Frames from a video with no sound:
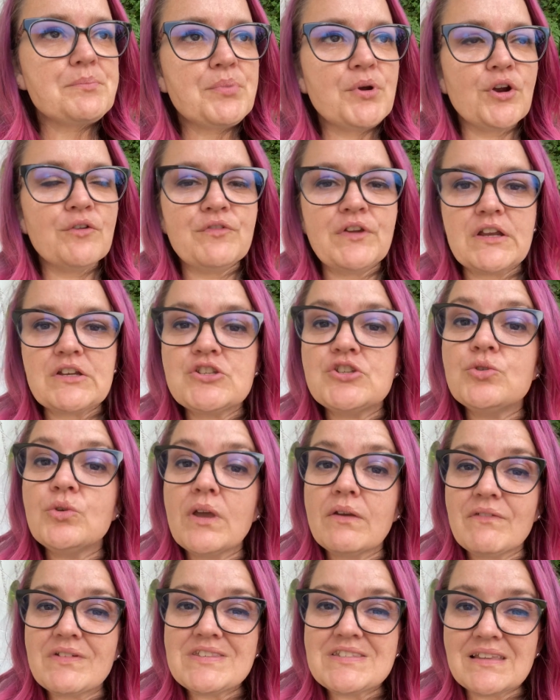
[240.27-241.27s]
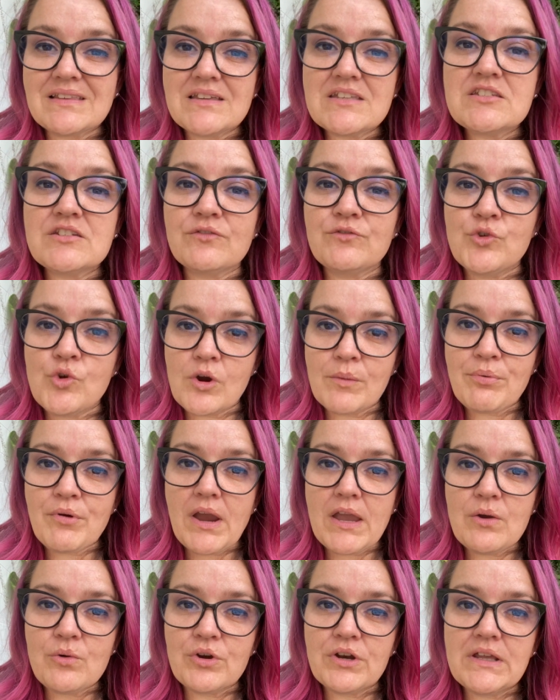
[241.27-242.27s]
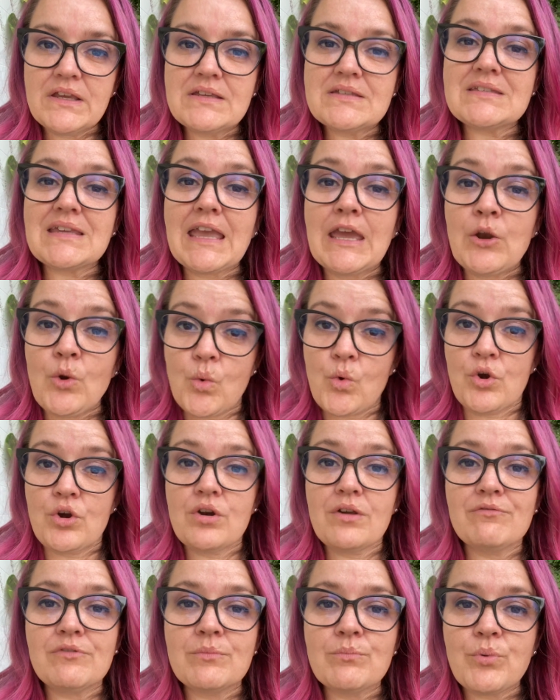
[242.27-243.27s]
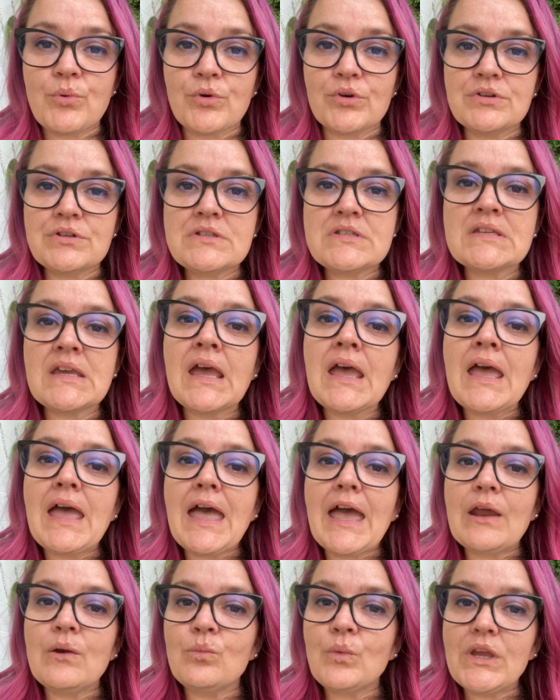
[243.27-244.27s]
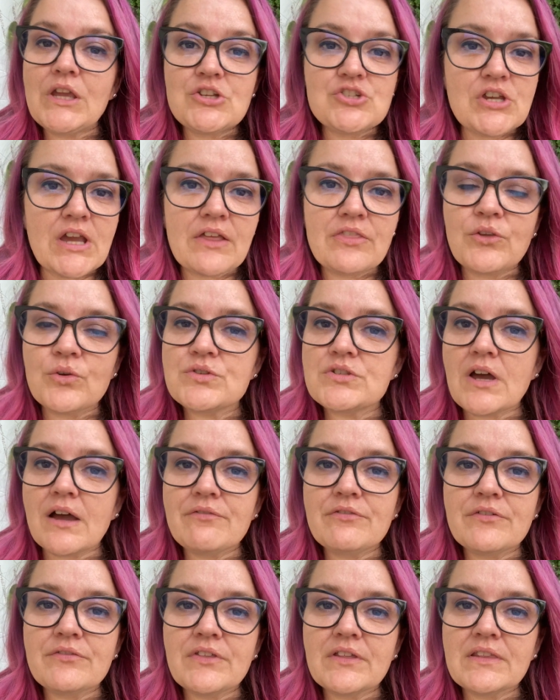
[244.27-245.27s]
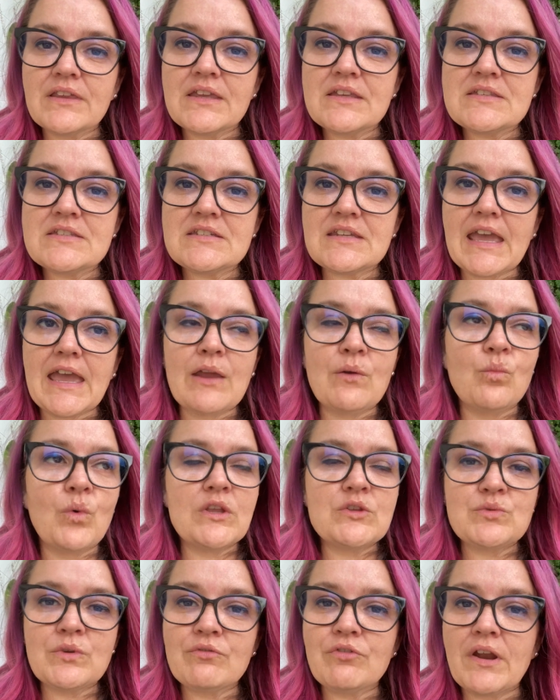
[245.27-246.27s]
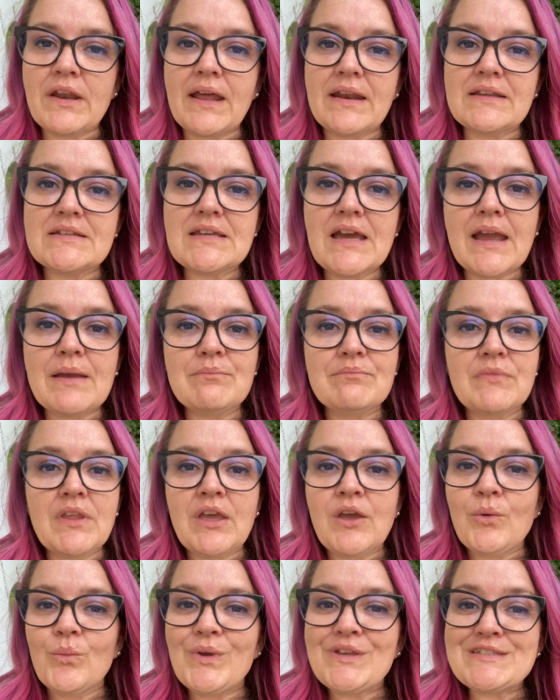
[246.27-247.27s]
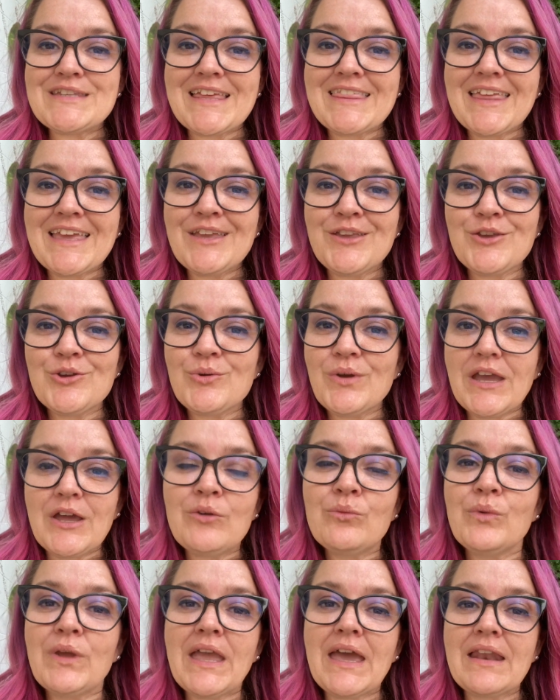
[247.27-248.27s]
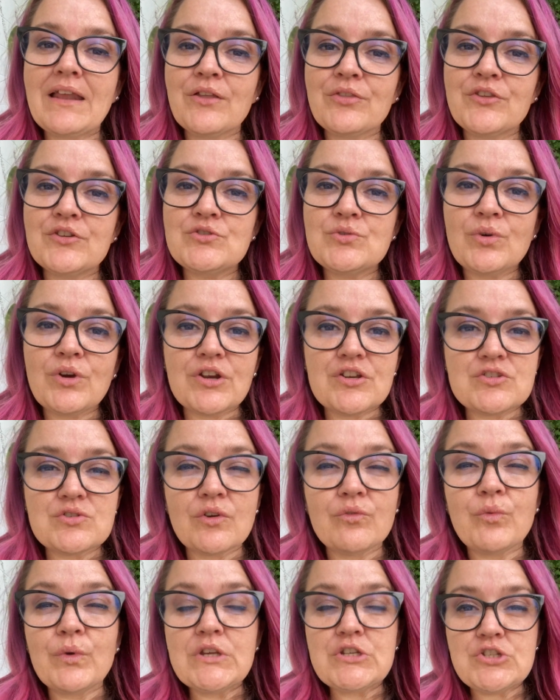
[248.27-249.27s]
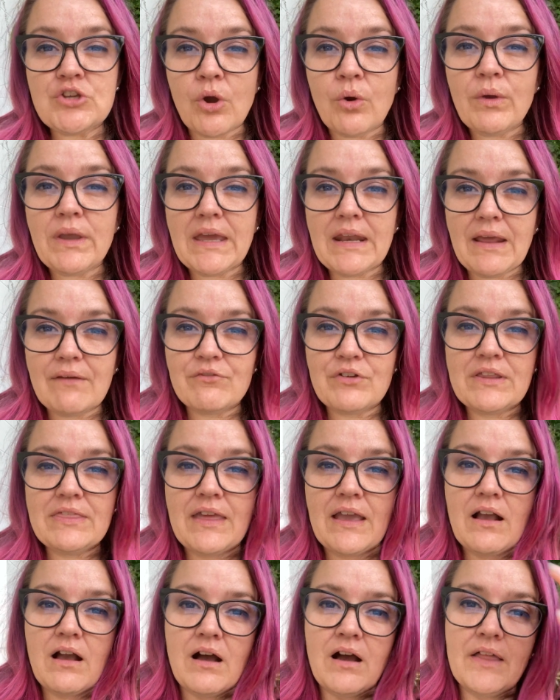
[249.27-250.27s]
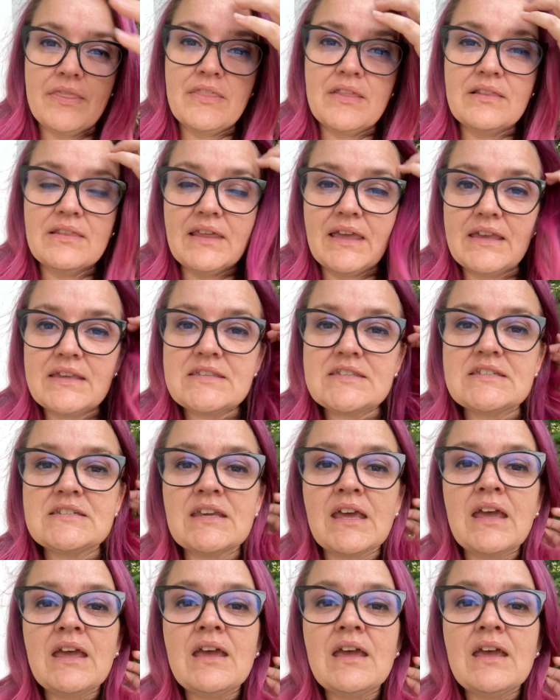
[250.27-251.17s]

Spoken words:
Perfect. You give us a list of your priorities in order of importance, and we check those off of the list. And once we've run out of time, we say thank you and we head out the door. So if we don't get everything on the list,